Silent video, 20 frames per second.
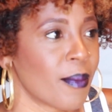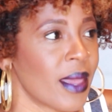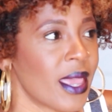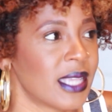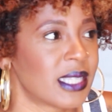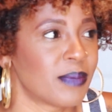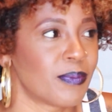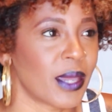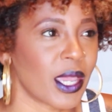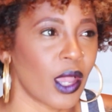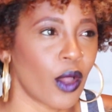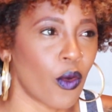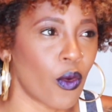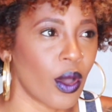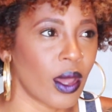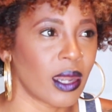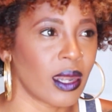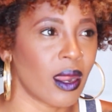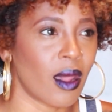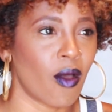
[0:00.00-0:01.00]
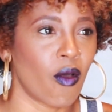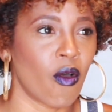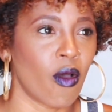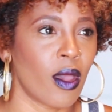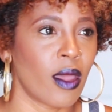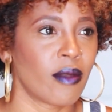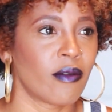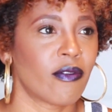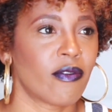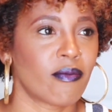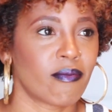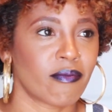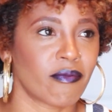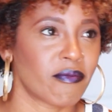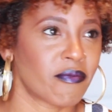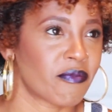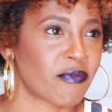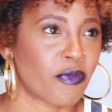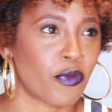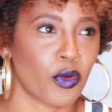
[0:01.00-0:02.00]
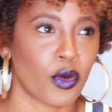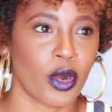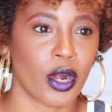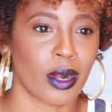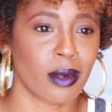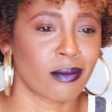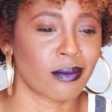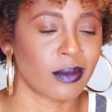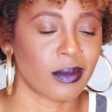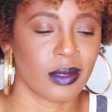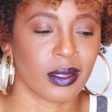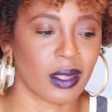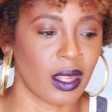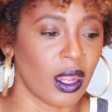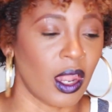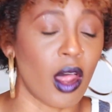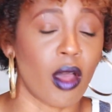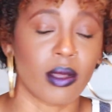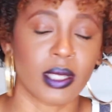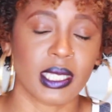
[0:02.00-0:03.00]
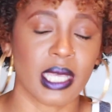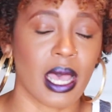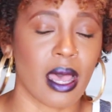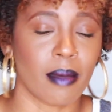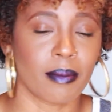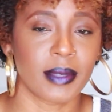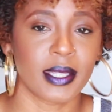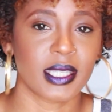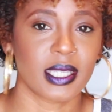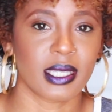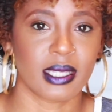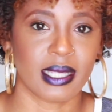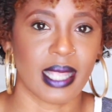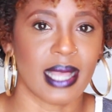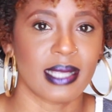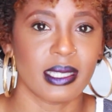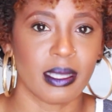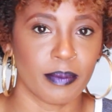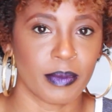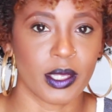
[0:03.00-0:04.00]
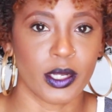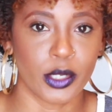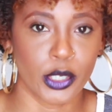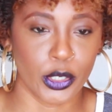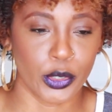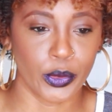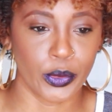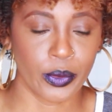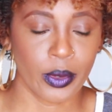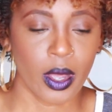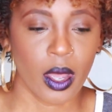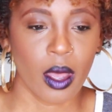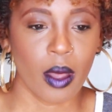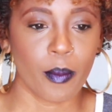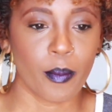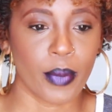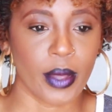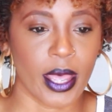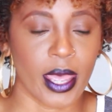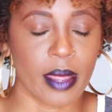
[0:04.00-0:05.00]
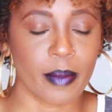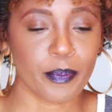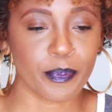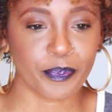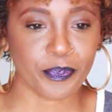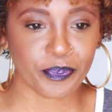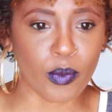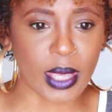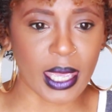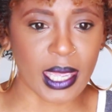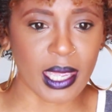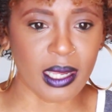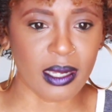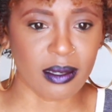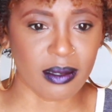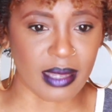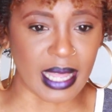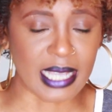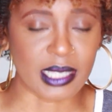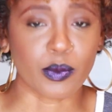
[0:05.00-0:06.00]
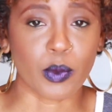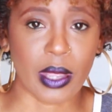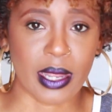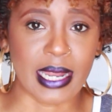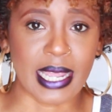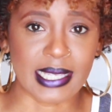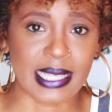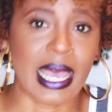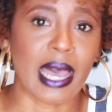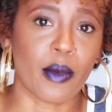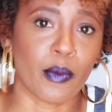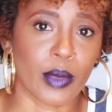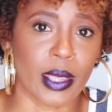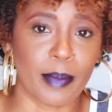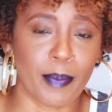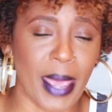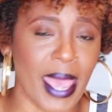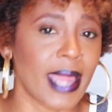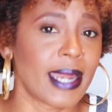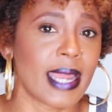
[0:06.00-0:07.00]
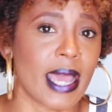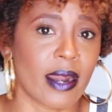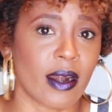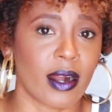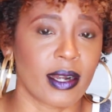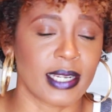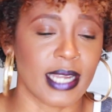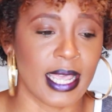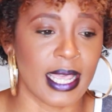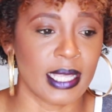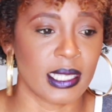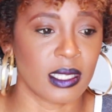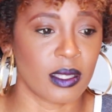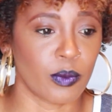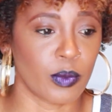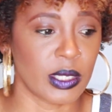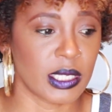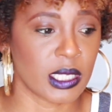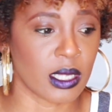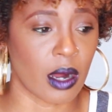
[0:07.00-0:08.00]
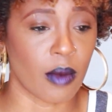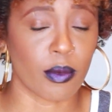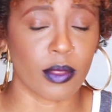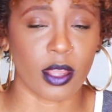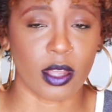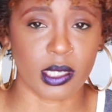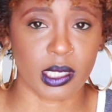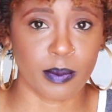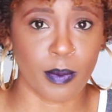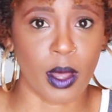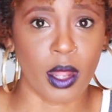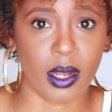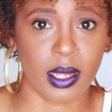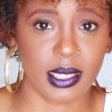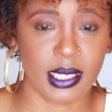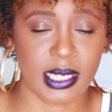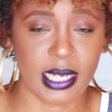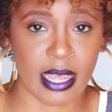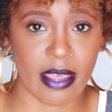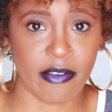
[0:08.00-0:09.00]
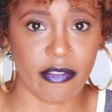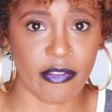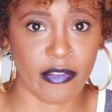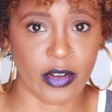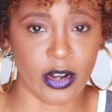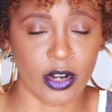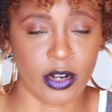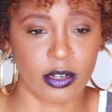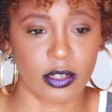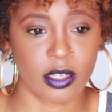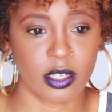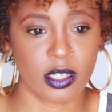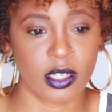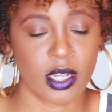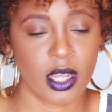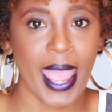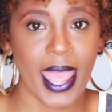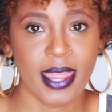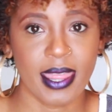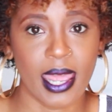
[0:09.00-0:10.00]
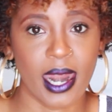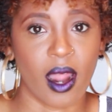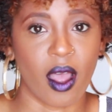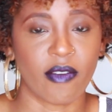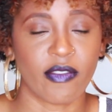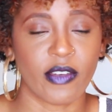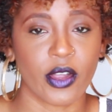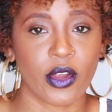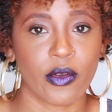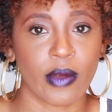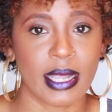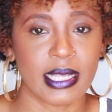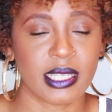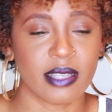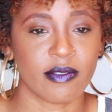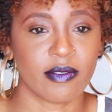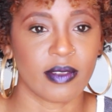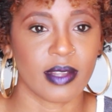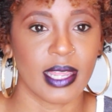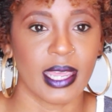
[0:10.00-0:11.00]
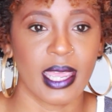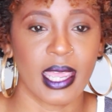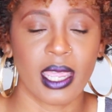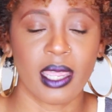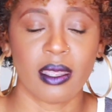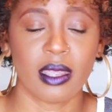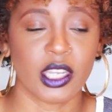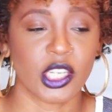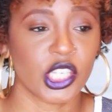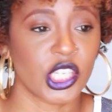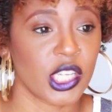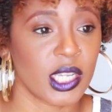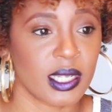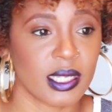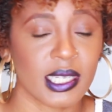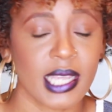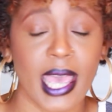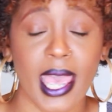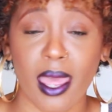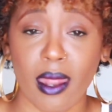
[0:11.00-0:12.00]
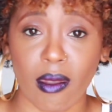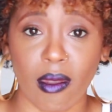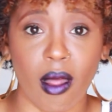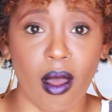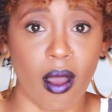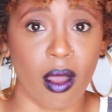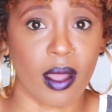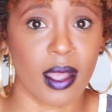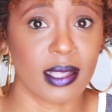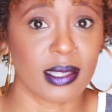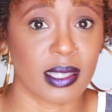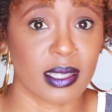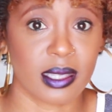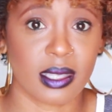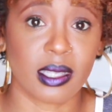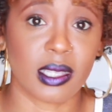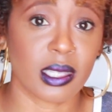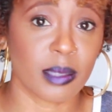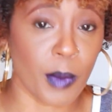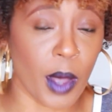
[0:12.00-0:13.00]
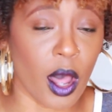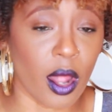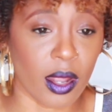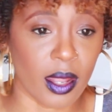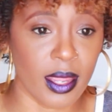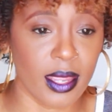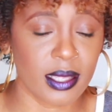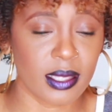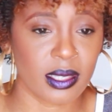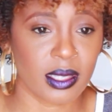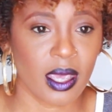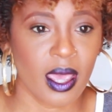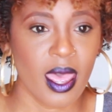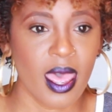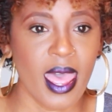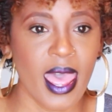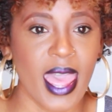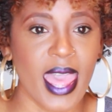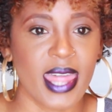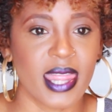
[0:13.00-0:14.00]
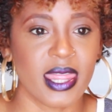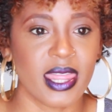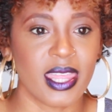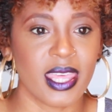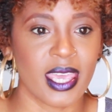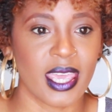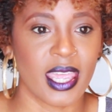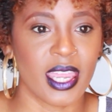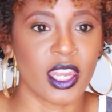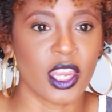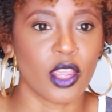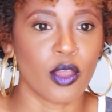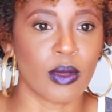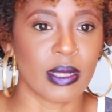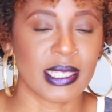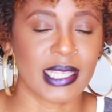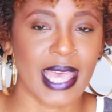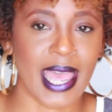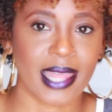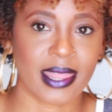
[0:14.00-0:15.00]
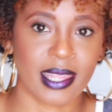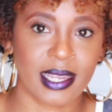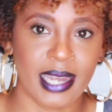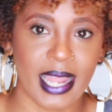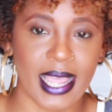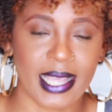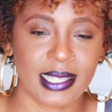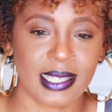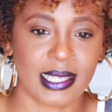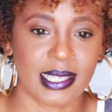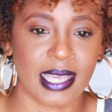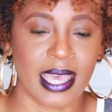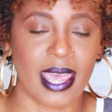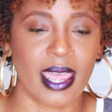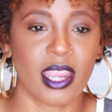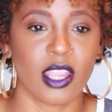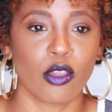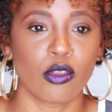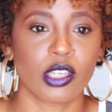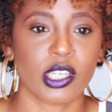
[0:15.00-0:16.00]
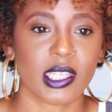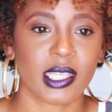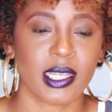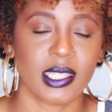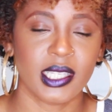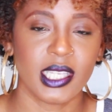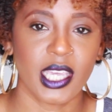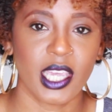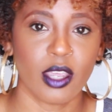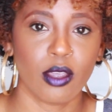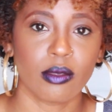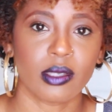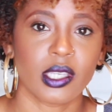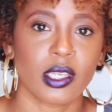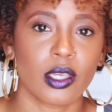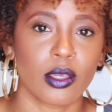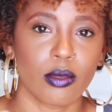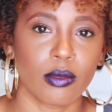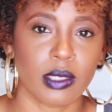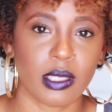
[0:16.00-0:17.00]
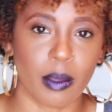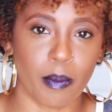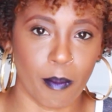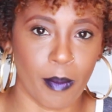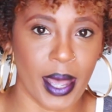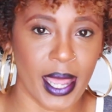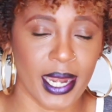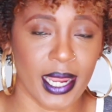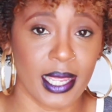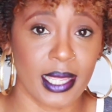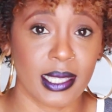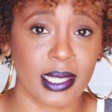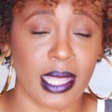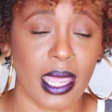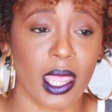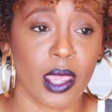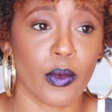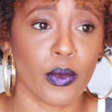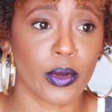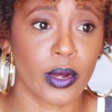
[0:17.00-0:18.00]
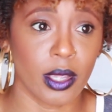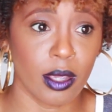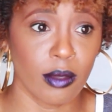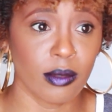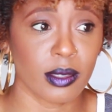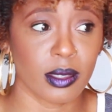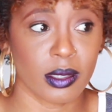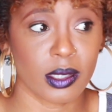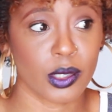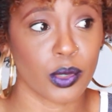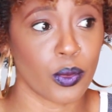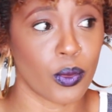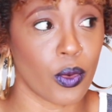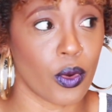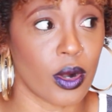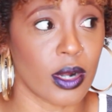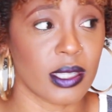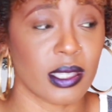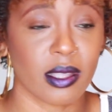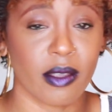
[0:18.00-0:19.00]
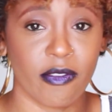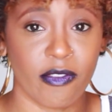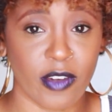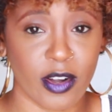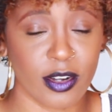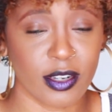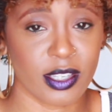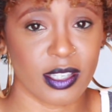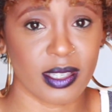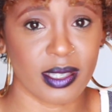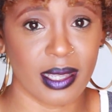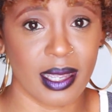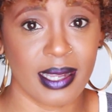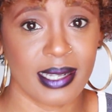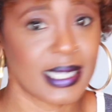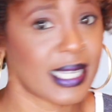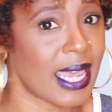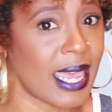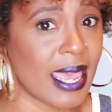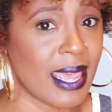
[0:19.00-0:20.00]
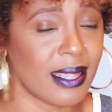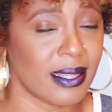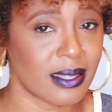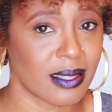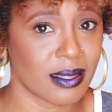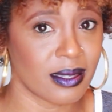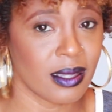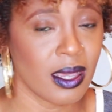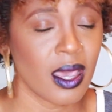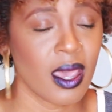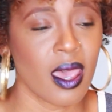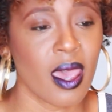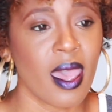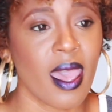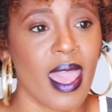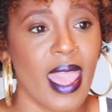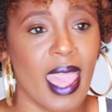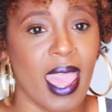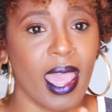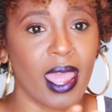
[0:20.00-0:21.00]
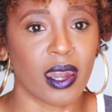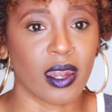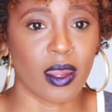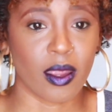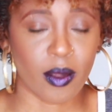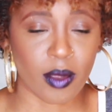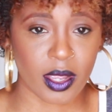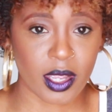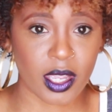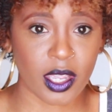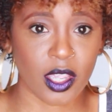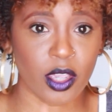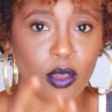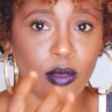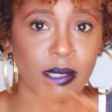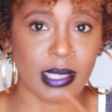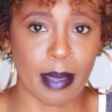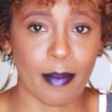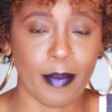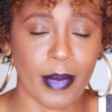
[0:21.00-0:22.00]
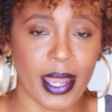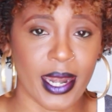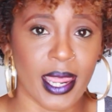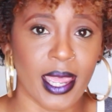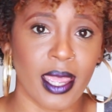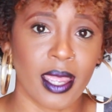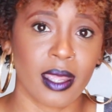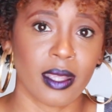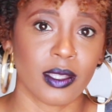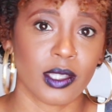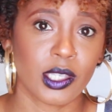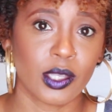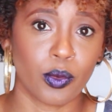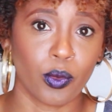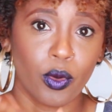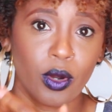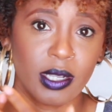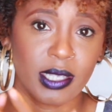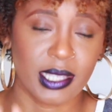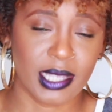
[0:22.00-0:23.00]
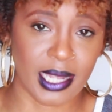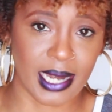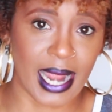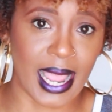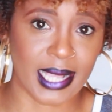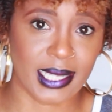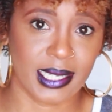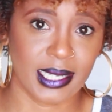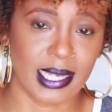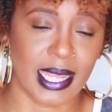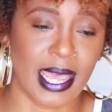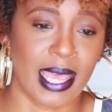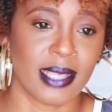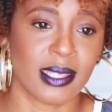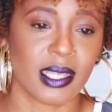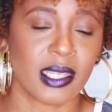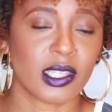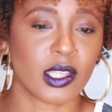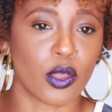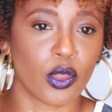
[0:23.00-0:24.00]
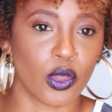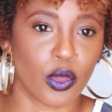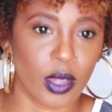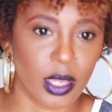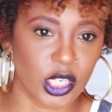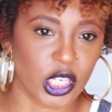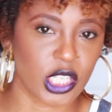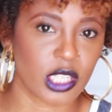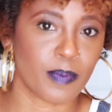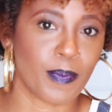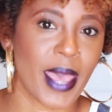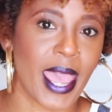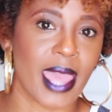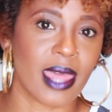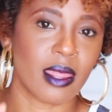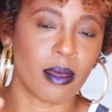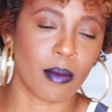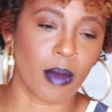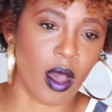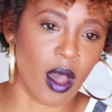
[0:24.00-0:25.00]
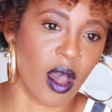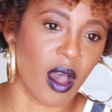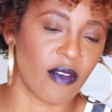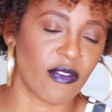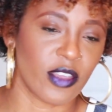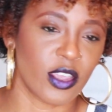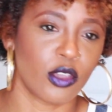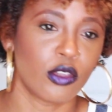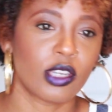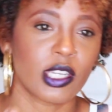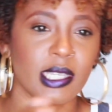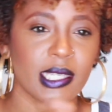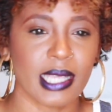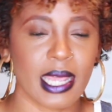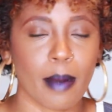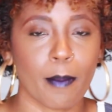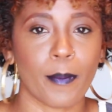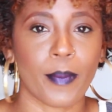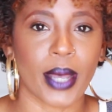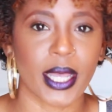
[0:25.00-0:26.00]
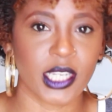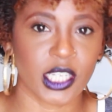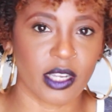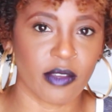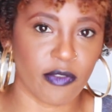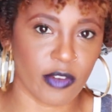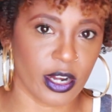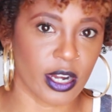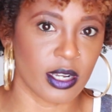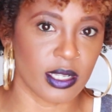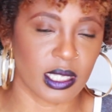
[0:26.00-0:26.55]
It's been going on for a long time. This is not something new, but that's how we pay down our debts. We start with our smallest debt first, pay that off aggressively. It shouldn't take long because it's the smallest, and then you attack the next debt, and you just continue to use the monies that you were using towards the first debts and use that money towards the next debts, so you can just pay them off. And you just set a budget for